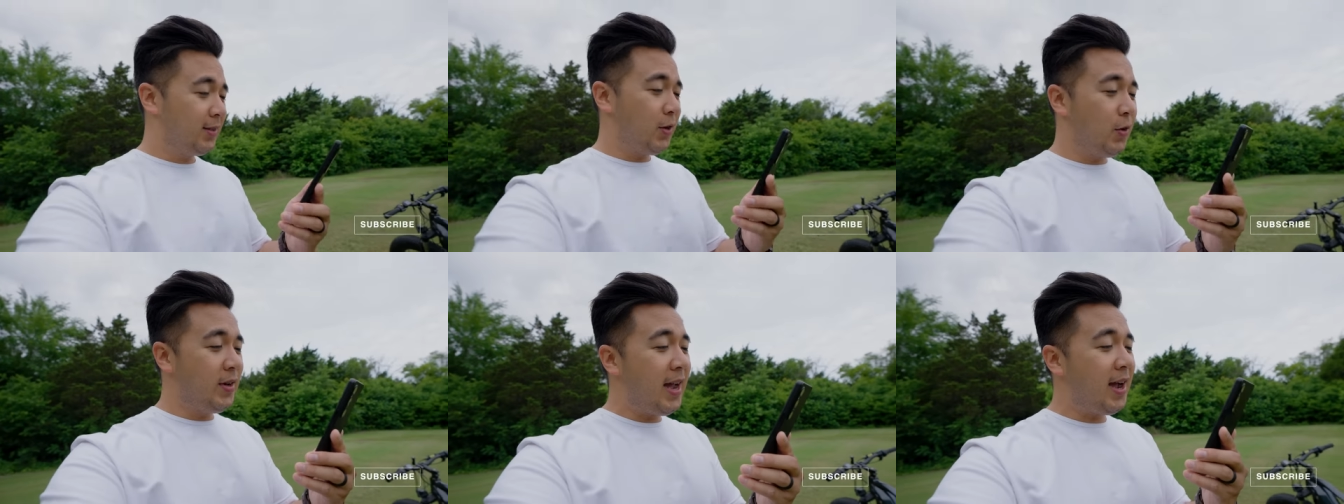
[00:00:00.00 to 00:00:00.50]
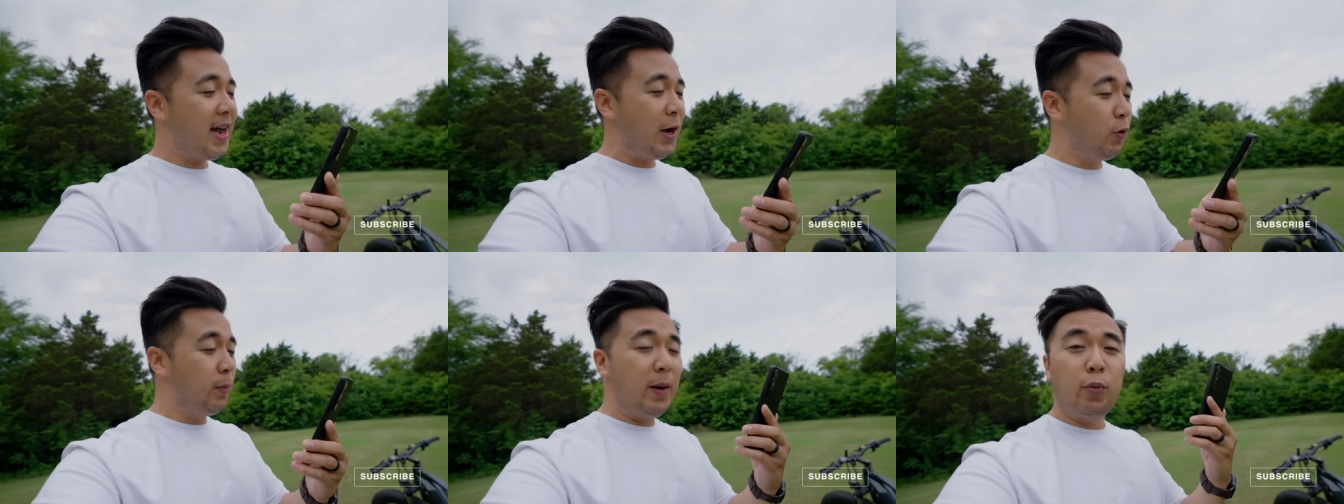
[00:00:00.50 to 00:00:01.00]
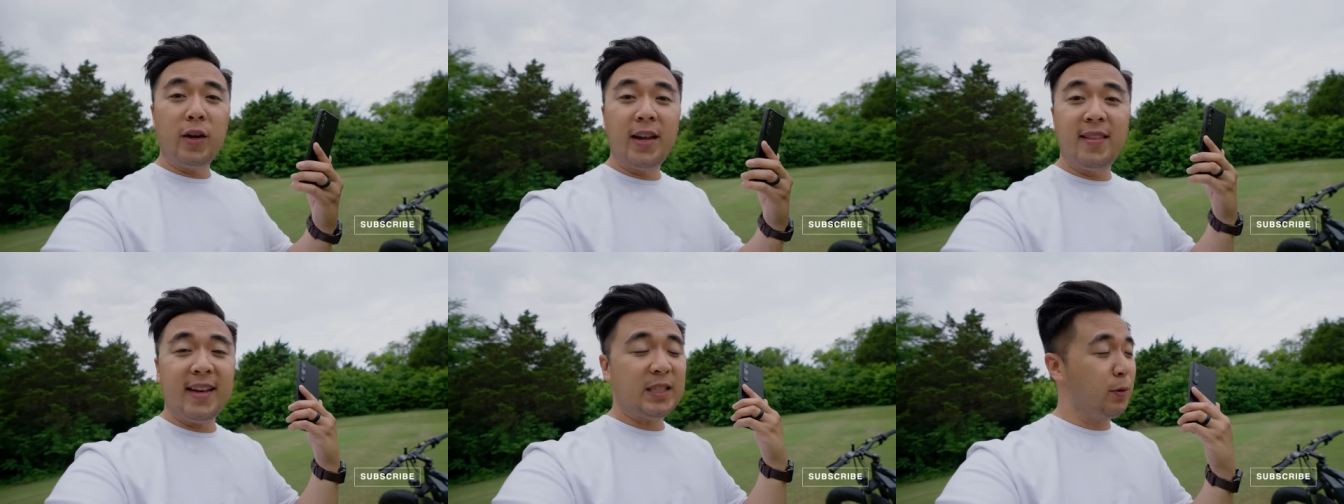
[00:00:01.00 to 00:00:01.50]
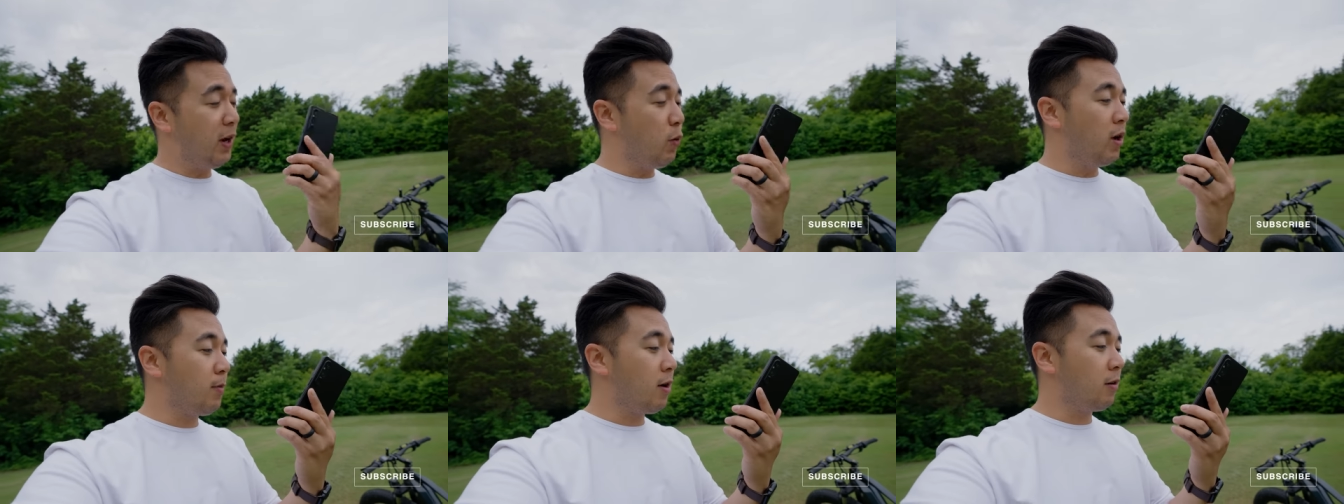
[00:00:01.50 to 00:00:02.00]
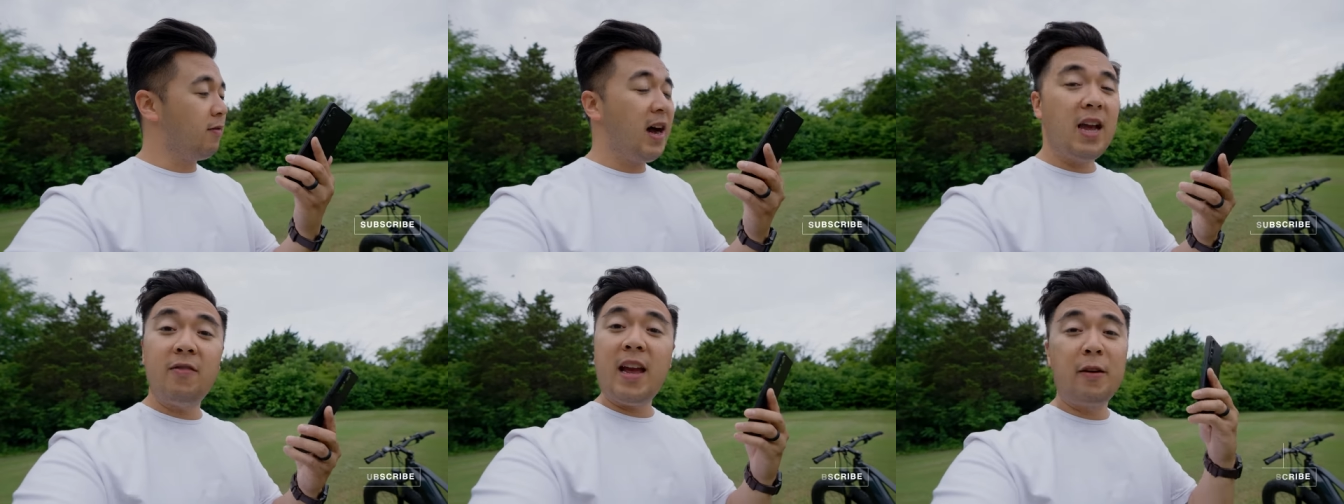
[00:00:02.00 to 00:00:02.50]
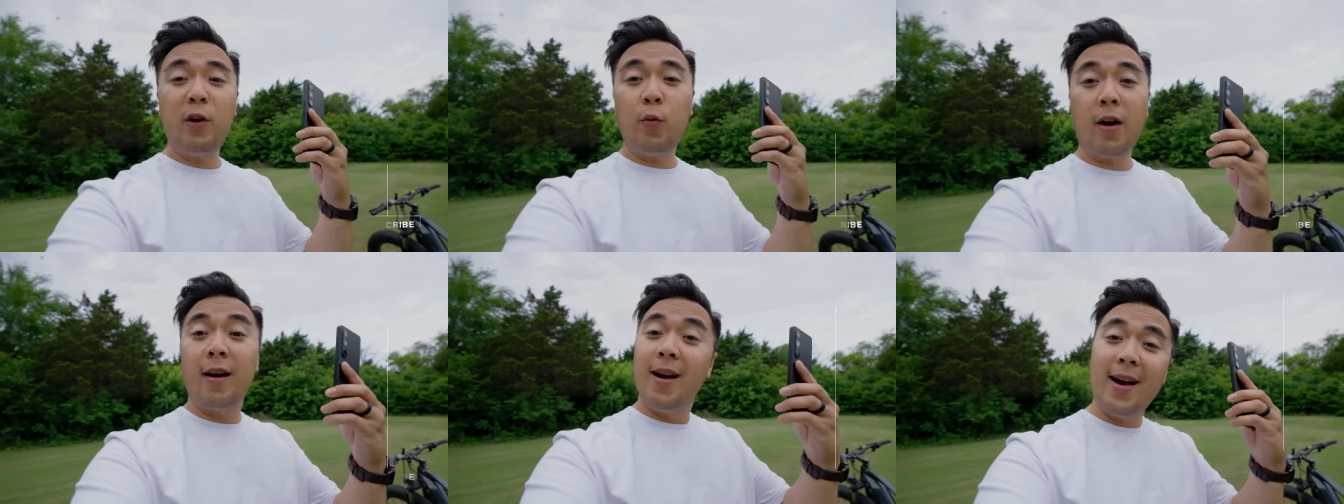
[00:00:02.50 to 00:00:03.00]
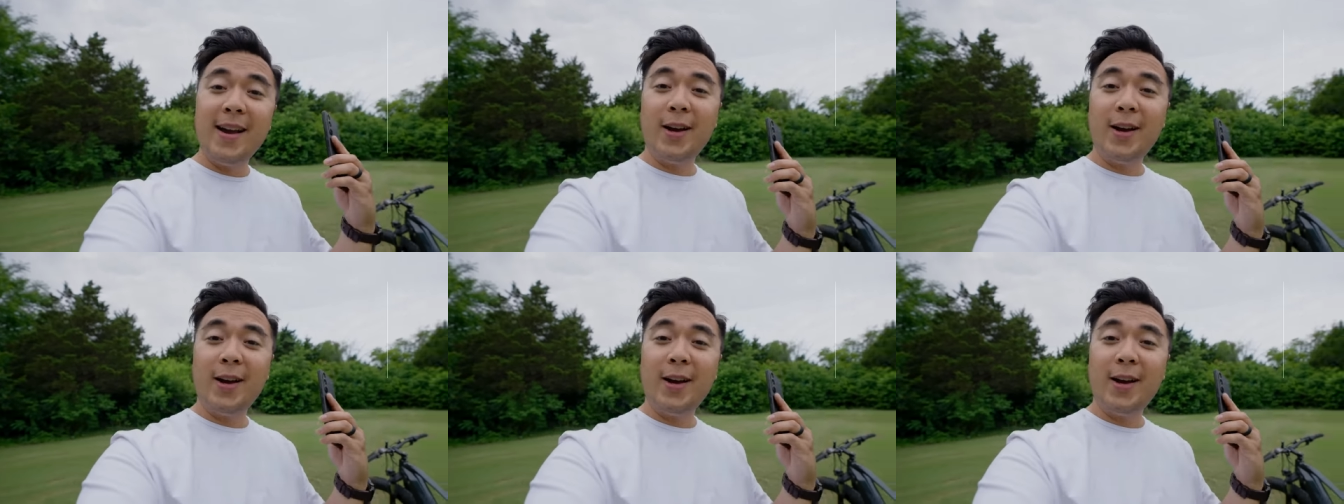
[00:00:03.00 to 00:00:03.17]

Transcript: so yeah, I will be bringing the Xperia one Mark five everywhere I